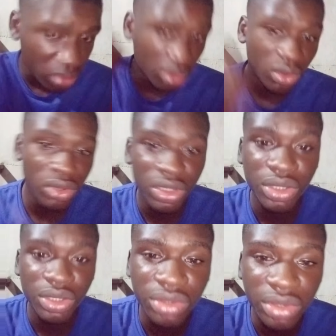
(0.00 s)
continue
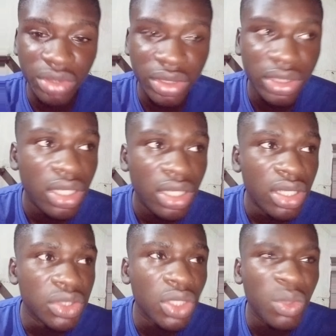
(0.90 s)
growing.
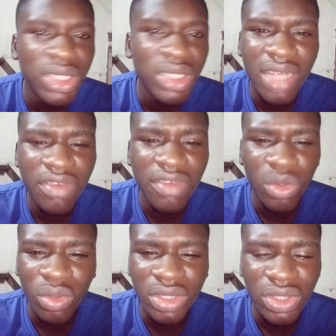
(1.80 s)
So I wish everyone
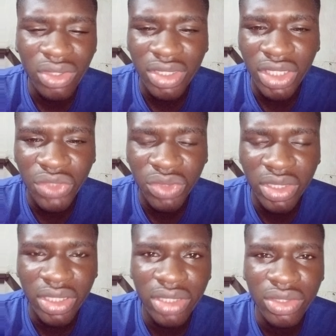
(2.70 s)
success really.
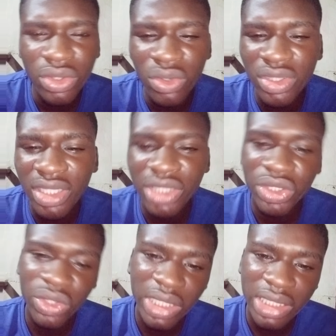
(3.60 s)
Those that
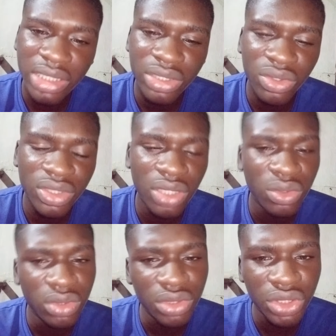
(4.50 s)
joined, those that
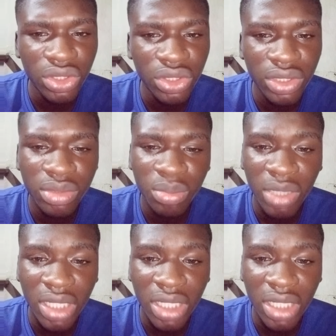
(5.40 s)
couldn't join my
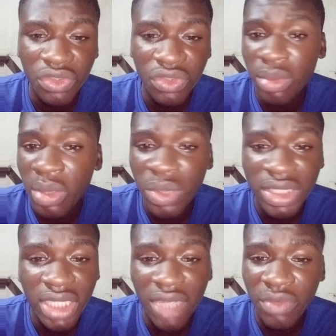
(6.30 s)
live stream, I wish
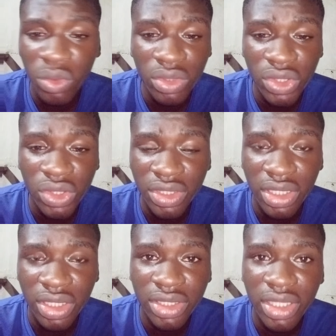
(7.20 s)
everyone
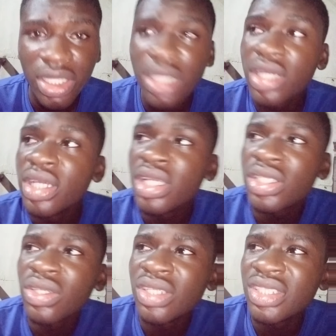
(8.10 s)
success. It's not
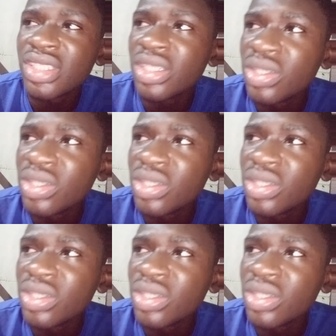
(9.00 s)
easy,